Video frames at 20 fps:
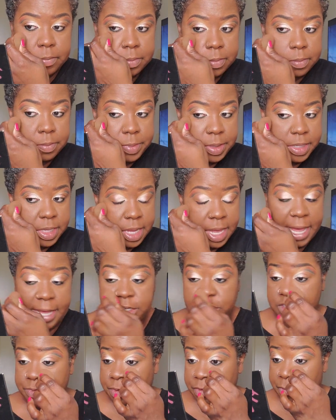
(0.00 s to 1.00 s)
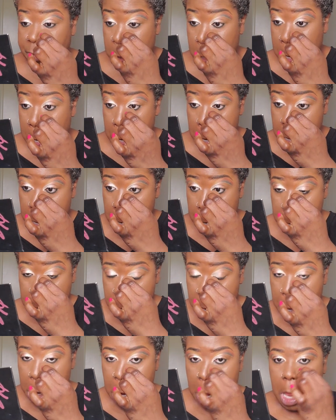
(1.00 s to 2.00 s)
But yeah, I just prefer
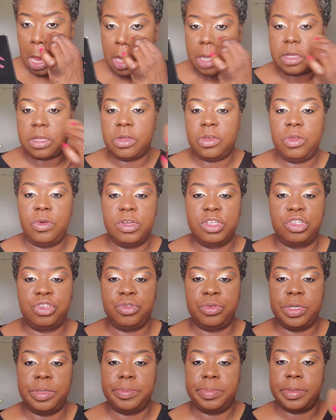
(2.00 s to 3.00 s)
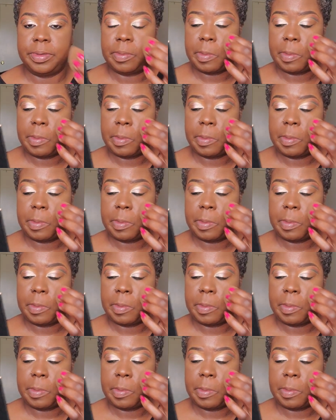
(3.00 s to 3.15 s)
to do a strip.